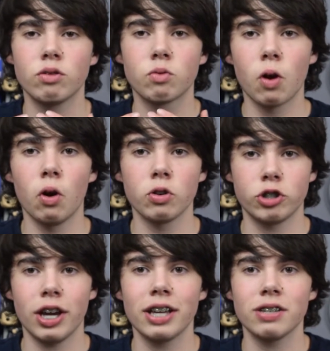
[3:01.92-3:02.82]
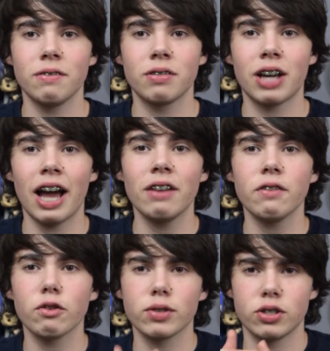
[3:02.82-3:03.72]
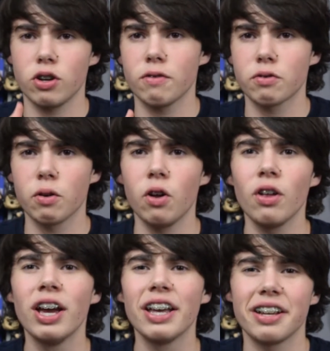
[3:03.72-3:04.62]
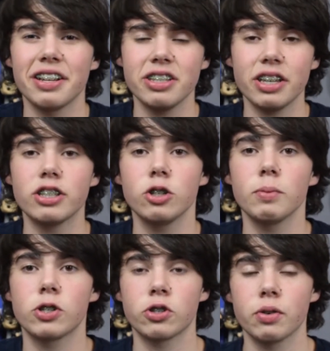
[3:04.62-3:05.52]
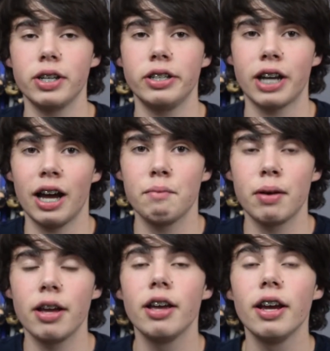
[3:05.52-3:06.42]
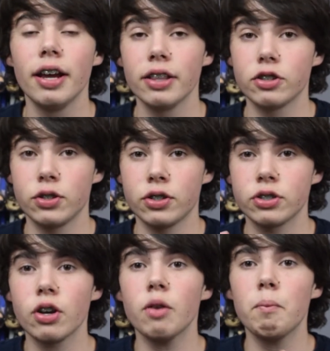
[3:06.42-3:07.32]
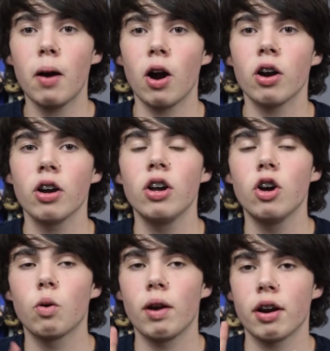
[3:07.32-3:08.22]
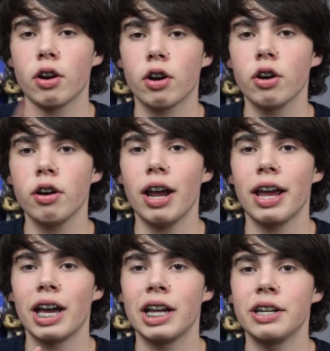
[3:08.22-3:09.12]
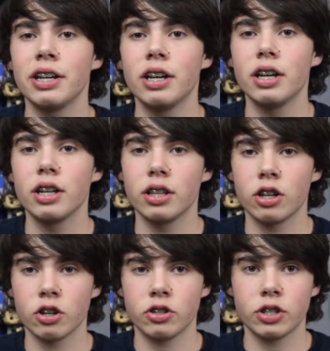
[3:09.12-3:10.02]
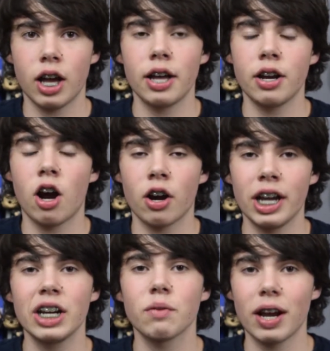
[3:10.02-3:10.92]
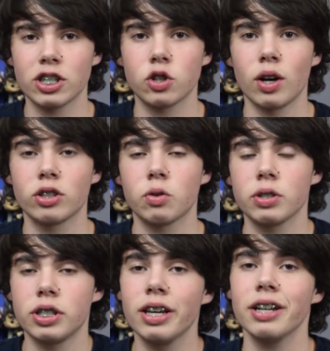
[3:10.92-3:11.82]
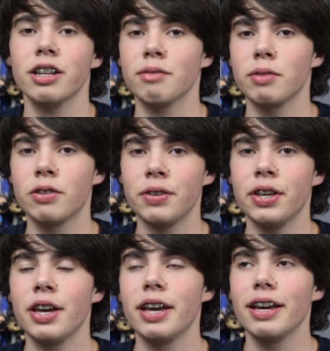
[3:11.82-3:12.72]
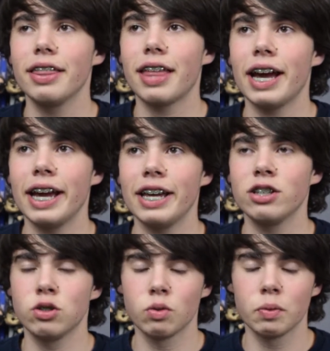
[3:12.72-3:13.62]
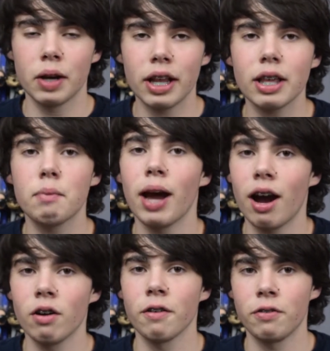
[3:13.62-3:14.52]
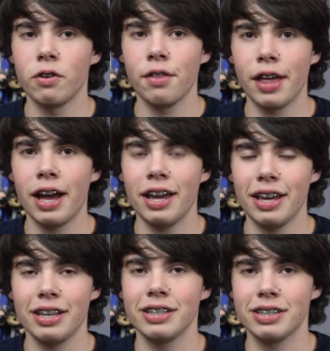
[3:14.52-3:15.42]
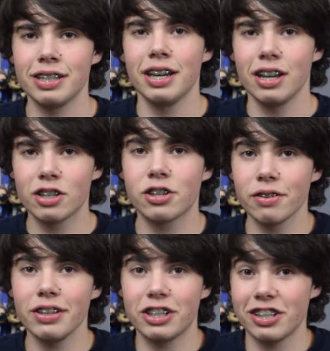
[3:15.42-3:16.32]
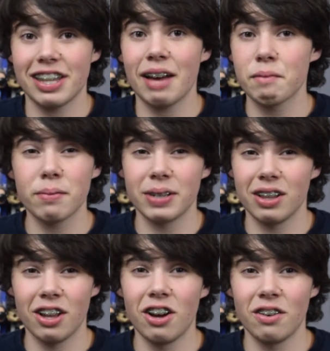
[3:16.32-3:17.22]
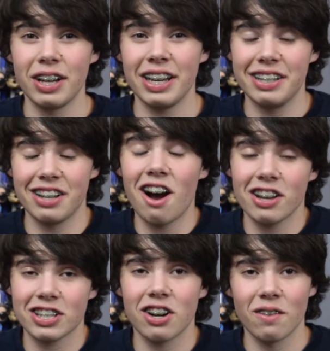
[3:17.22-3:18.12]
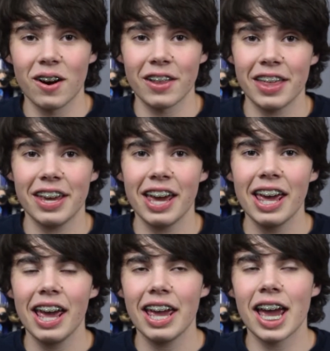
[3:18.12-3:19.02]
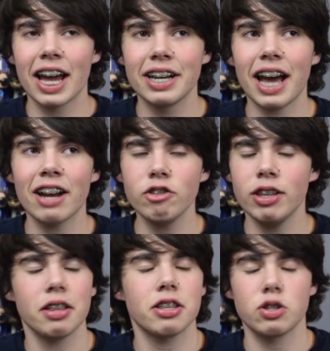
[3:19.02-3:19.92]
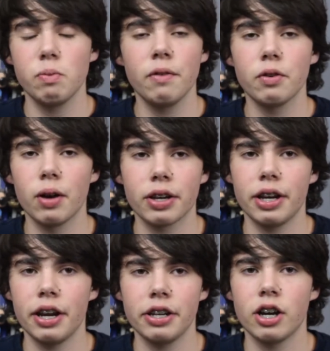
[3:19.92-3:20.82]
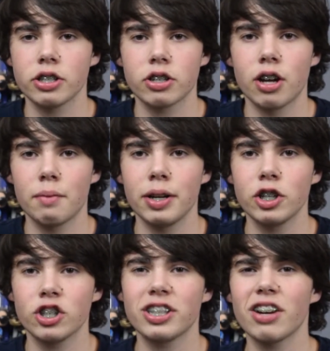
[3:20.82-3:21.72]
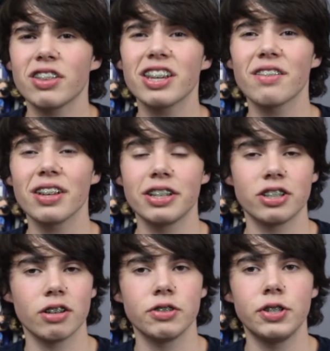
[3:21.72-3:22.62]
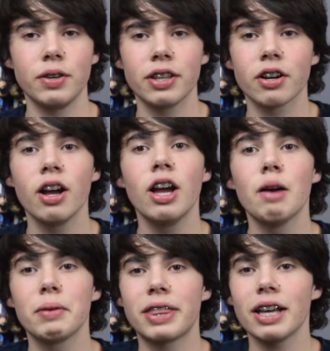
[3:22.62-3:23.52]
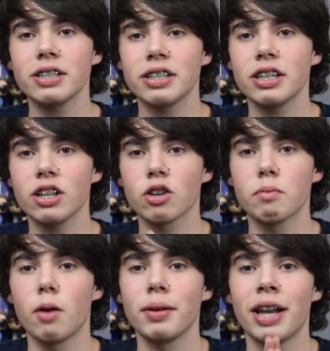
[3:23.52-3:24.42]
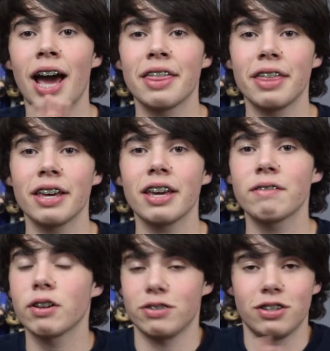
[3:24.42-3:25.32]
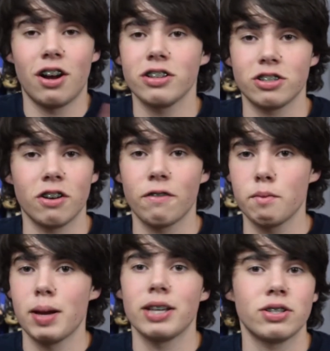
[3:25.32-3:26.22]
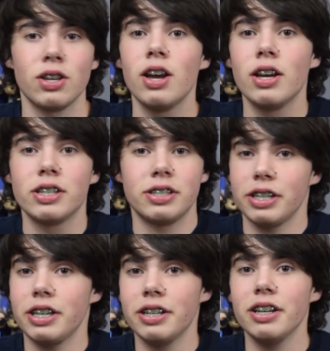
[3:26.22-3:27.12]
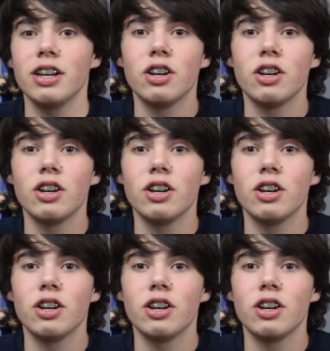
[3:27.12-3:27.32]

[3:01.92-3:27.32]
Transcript: role. She has a kind of a reserved role that doesn't get too much screen time. But there's a certain part where her and her son are in a restaurant towards the end of the movie that is really powerful, that is truly, just that moment alone is Oscar worthy. And I don't think that this movie will get any Oscar nominations. I don't think it really deserves to either, but that singular moment, I think if there's an Oscar for best scene,